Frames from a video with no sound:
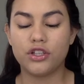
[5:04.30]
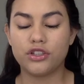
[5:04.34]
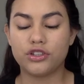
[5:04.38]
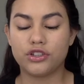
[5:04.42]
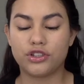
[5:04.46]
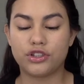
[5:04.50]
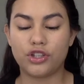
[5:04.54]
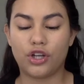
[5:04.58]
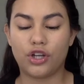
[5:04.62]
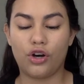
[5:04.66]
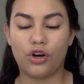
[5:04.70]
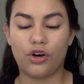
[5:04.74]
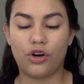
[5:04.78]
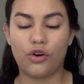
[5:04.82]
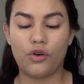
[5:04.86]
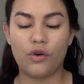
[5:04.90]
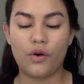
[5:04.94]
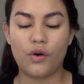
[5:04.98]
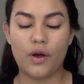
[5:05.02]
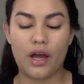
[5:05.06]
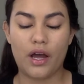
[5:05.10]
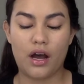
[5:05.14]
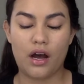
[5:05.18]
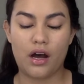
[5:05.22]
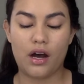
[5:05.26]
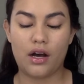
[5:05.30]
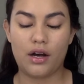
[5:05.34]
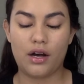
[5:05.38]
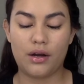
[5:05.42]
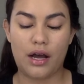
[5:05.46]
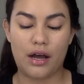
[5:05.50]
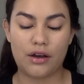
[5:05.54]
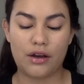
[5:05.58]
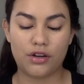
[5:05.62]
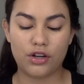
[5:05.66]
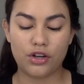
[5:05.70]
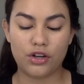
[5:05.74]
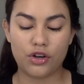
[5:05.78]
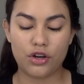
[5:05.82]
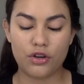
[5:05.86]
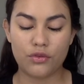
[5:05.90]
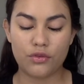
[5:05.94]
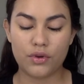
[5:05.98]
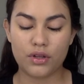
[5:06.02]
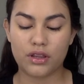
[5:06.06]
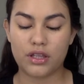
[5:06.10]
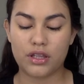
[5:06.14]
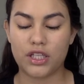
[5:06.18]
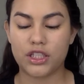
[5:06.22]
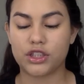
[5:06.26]
So I'm gonna go in
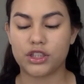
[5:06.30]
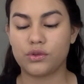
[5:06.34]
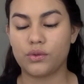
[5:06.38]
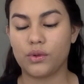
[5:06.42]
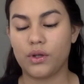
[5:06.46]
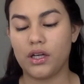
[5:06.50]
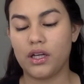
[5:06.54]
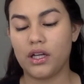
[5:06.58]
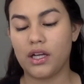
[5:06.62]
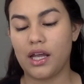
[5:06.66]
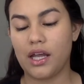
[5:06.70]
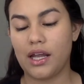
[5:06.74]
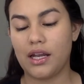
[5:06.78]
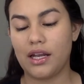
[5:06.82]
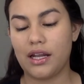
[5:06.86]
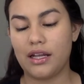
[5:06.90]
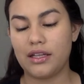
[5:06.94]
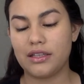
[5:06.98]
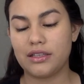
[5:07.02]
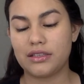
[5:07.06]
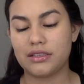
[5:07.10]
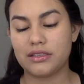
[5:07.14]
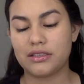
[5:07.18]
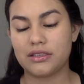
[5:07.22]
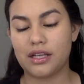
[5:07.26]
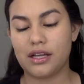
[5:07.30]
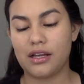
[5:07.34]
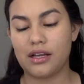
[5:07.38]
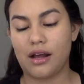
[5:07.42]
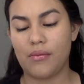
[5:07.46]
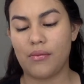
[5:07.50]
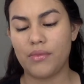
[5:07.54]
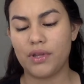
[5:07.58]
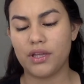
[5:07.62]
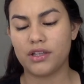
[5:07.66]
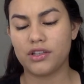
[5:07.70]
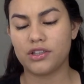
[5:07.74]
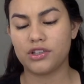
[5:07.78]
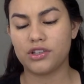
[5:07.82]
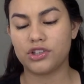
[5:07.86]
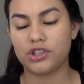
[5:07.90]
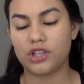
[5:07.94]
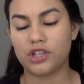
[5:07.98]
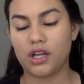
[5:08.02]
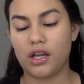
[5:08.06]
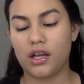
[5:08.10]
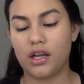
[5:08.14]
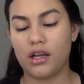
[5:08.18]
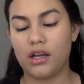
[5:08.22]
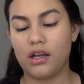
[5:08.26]
with this one, and I'm in the
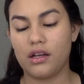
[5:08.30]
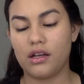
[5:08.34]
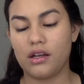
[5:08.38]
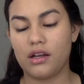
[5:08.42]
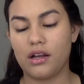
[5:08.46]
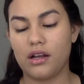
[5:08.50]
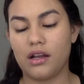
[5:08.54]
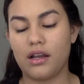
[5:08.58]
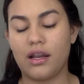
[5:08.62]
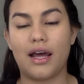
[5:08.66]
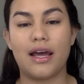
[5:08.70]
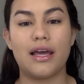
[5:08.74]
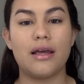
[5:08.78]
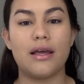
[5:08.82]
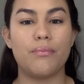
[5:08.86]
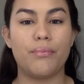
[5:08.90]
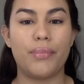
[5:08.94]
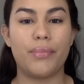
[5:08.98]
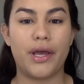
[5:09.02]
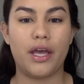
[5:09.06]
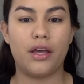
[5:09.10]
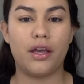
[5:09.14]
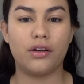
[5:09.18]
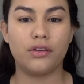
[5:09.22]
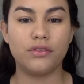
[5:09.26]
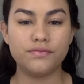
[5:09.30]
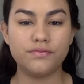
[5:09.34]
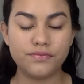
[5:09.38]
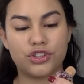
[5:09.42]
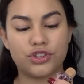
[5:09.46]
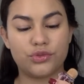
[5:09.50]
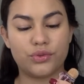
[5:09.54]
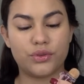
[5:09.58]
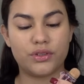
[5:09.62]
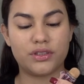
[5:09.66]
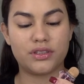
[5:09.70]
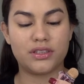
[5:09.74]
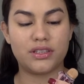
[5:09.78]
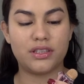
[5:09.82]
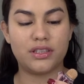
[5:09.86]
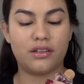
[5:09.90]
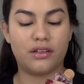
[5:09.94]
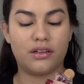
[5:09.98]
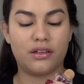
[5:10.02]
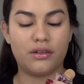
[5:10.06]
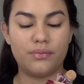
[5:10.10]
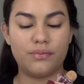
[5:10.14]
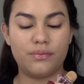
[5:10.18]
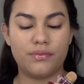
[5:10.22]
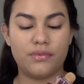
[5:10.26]
shade Light Pale. Twist it
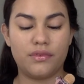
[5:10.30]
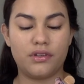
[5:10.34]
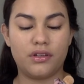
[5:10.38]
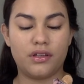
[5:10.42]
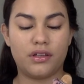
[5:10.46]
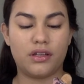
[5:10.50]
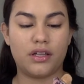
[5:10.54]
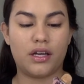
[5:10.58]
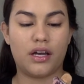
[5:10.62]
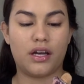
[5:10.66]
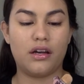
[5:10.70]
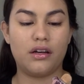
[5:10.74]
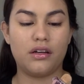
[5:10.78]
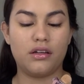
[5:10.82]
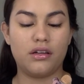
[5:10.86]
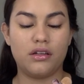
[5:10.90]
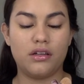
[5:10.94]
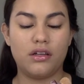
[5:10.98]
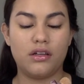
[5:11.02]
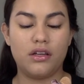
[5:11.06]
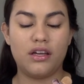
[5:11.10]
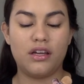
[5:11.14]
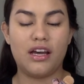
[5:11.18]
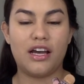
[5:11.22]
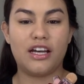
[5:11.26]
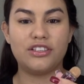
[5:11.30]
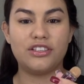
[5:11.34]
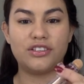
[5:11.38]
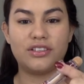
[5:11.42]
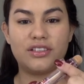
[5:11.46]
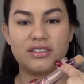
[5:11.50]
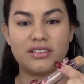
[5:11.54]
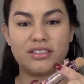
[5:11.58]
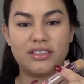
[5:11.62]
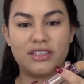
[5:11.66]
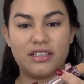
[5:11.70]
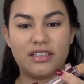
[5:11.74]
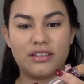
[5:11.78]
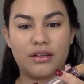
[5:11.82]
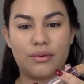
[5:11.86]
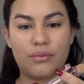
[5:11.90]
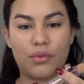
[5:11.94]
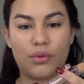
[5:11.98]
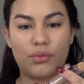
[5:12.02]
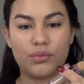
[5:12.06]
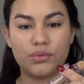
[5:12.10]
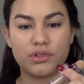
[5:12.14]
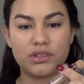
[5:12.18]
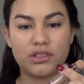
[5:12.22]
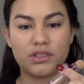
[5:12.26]
up like that. As you can see, I'm
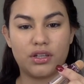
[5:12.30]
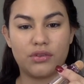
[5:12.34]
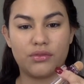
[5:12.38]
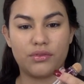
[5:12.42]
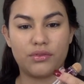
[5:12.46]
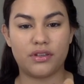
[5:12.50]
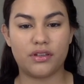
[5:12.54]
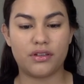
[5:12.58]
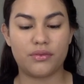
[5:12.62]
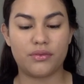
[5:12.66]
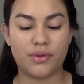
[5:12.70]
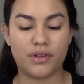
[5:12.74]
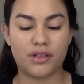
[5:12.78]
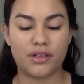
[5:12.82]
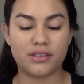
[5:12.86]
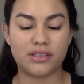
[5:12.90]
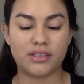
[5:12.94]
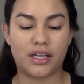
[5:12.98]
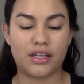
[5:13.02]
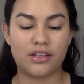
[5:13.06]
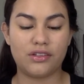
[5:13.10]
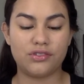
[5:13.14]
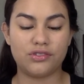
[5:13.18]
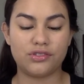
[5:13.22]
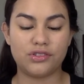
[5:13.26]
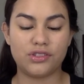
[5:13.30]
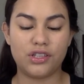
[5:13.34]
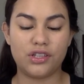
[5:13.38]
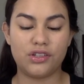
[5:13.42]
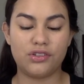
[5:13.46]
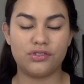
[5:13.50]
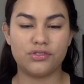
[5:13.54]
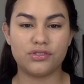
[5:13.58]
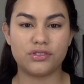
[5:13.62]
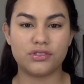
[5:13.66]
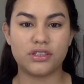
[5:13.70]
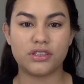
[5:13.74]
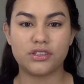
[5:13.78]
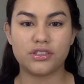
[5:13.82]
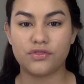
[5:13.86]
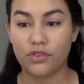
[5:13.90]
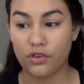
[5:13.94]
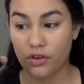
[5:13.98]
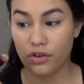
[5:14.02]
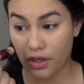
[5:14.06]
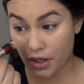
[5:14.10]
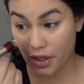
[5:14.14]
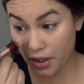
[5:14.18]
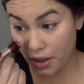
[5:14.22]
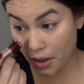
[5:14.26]
almost done with it because I usually use this for
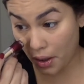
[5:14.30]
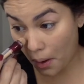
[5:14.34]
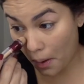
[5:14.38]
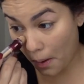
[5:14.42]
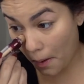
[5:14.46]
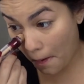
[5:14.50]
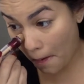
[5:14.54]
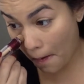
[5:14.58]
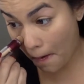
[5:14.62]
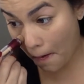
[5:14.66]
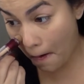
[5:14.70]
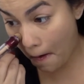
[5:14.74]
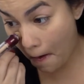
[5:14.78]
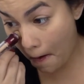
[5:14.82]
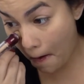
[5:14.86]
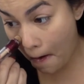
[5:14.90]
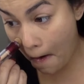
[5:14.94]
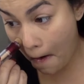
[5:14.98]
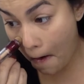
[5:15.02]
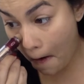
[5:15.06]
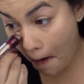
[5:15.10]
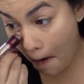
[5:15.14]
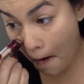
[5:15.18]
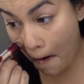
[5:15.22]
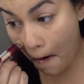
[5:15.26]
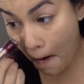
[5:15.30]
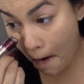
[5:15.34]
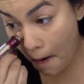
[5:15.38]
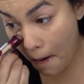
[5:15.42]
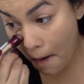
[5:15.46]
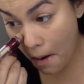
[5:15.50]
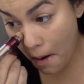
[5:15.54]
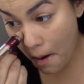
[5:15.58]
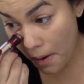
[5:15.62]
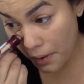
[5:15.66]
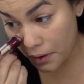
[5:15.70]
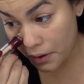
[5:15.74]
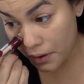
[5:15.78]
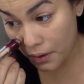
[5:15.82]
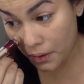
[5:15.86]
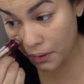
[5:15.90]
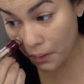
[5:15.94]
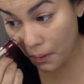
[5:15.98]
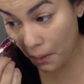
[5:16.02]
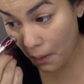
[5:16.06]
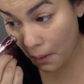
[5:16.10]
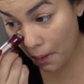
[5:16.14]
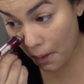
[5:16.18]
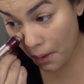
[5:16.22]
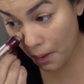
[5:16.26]
like, you know,
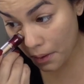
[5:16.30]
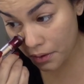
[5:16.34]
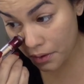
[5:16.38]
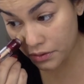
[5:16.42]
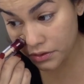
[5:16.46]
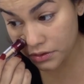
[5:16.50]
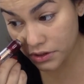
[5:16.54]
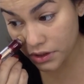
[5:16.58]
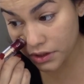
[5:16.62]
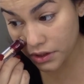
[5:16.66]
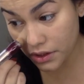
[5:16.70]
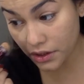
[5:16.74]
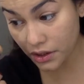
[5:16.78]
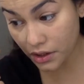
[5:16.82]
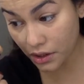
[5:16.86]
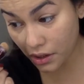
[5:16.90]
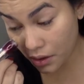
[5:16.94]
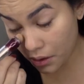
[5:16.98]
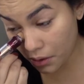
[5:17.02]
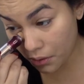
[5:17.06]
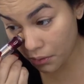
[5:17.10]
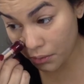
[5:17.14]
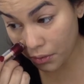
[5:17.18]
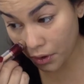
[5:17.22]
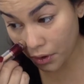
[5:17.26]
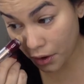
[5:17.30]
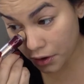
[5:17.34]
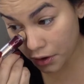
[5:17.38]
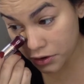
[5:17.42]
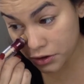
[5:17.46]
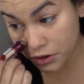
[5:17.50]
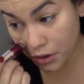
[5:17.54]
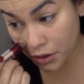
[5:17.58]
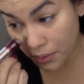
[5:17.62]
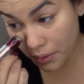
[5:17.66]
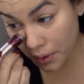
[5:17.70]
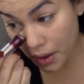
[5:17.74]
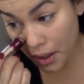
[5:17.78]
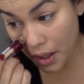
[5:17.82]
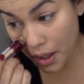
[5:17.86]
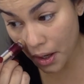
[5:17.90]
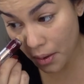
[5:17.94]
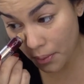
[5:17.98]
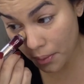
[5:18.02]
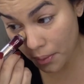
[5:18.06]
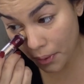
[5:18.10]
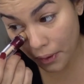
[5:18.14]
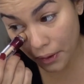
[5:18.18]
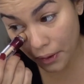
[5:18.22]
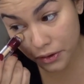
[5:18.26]
let me see. Products coming
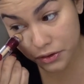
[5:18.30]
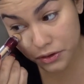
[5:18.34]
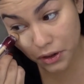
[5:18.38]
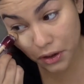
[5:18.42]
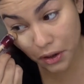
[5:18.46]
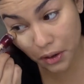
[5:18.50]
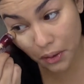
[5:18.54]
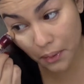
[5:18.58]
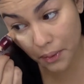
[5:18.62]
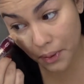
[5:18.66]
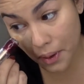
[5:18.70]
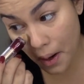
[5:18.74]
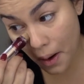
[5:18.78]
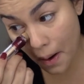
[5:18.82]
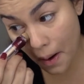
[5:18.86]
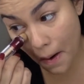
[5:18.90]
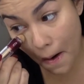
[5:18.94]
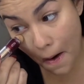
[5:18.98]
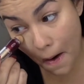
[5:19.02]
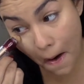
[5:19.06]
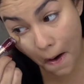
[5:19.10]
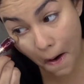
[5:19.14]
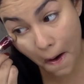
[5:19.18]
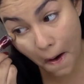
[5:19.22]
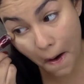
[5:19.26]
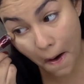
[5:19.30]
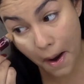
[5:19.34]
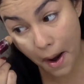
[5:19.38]
out, products are coming out.